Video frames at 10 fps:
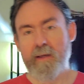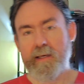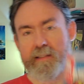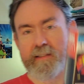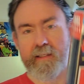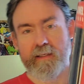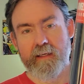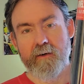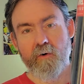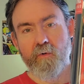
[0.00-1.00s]
It's the
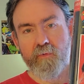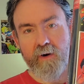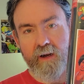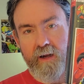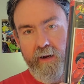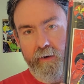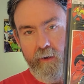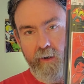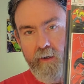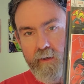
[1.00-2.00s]
Hero for
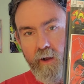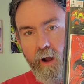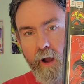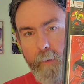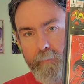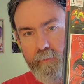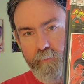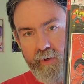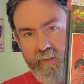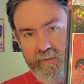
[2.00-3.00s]
Hire
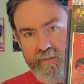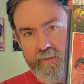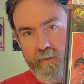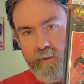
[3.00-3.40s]
Omnibus,